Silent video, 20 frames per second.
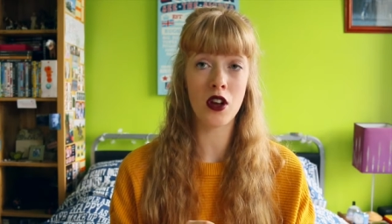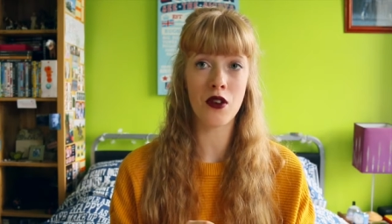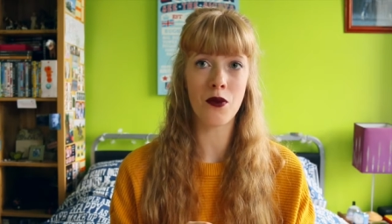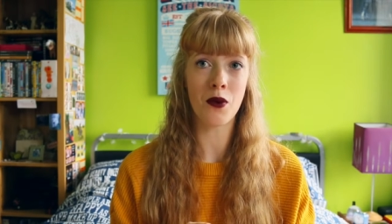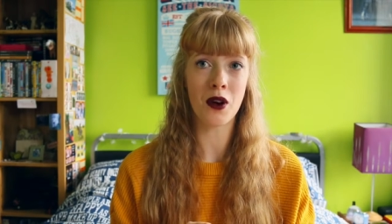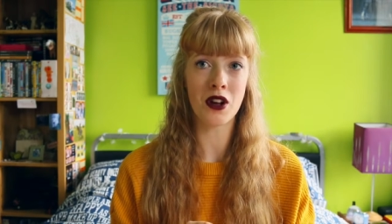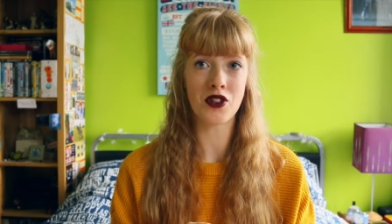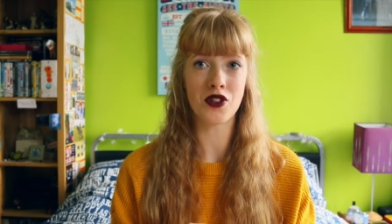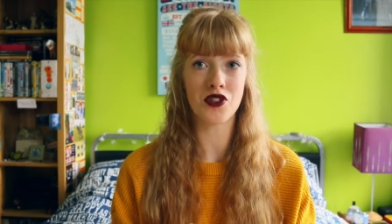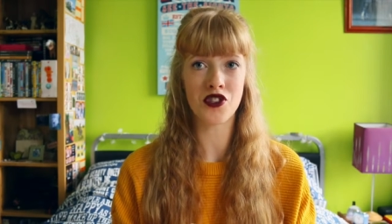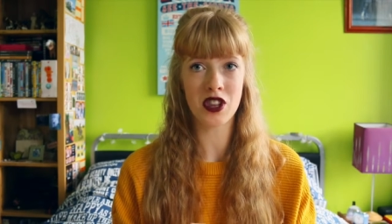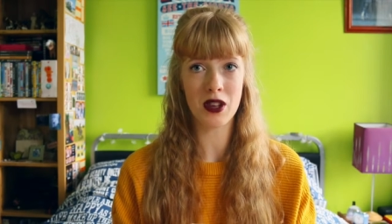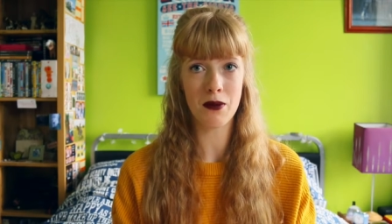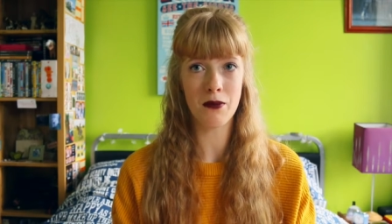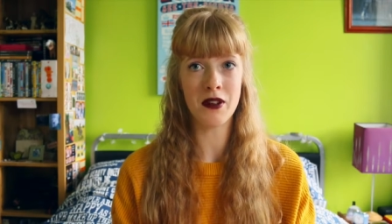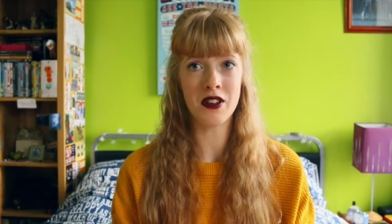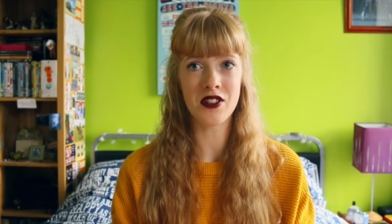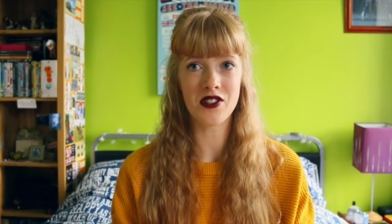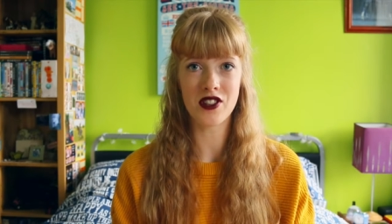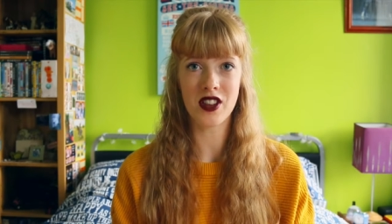otherwise you're
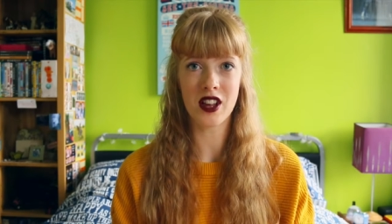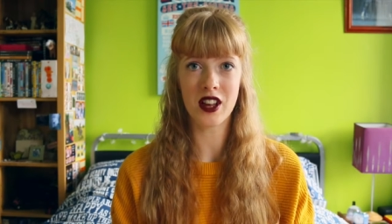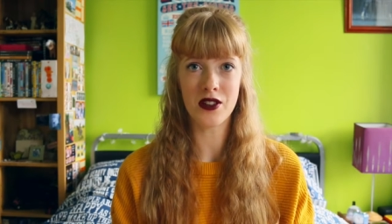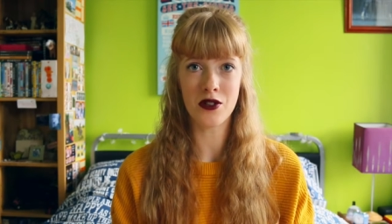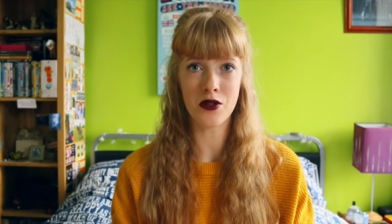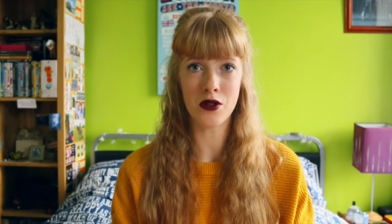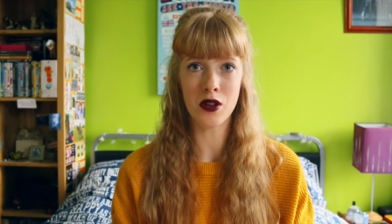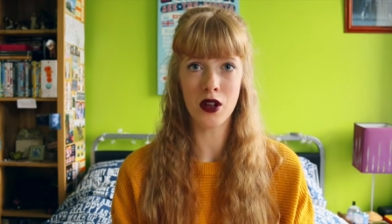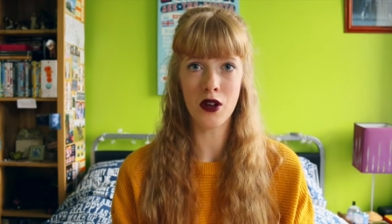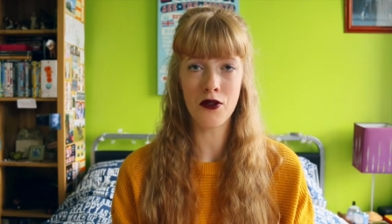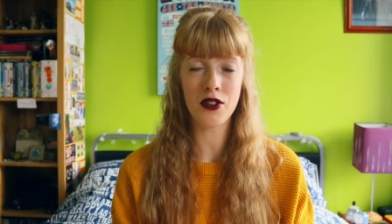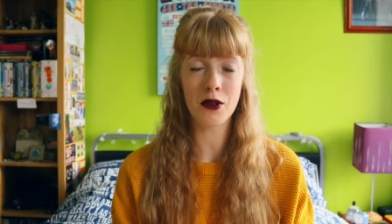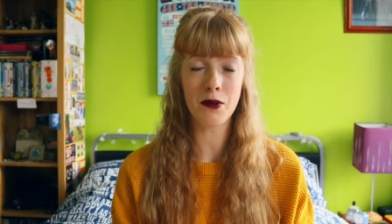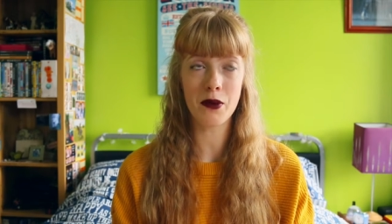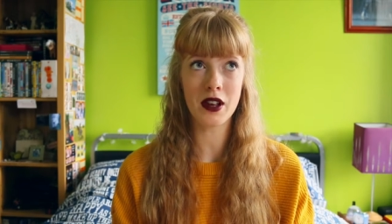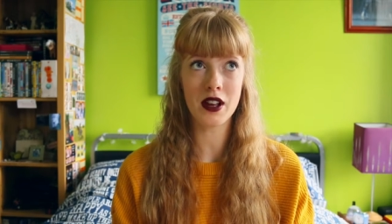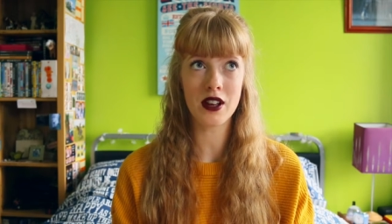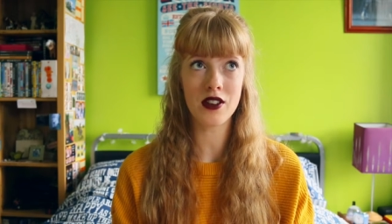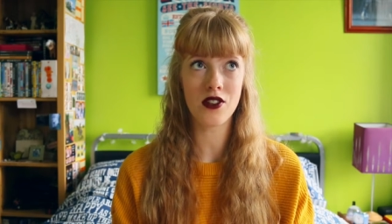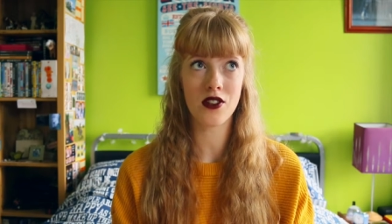slipping and sliding all over the
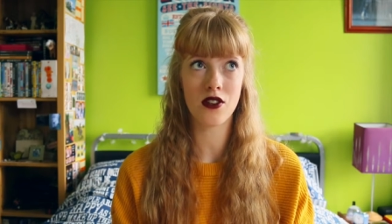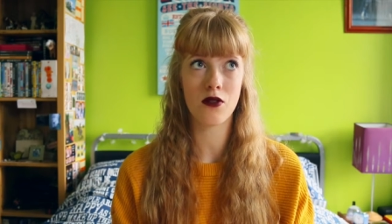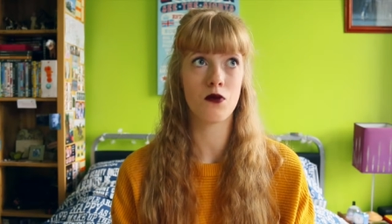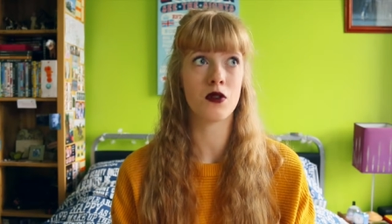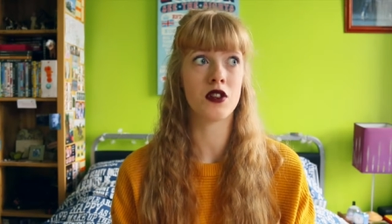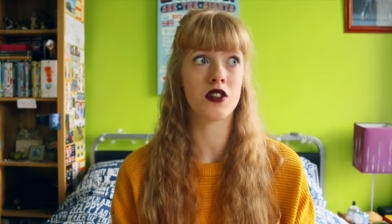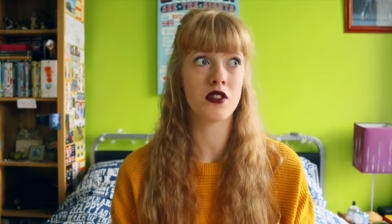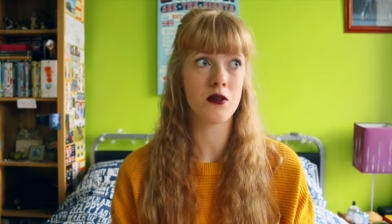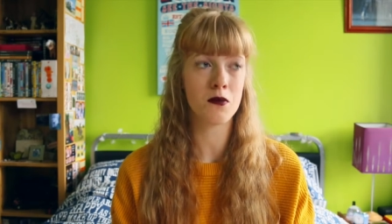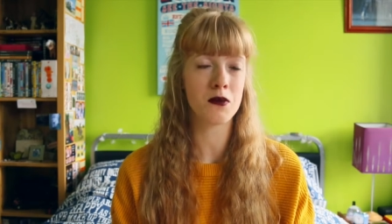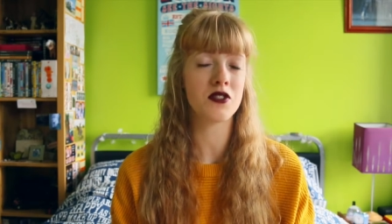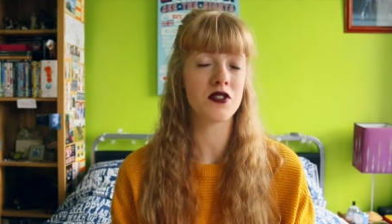place, which is a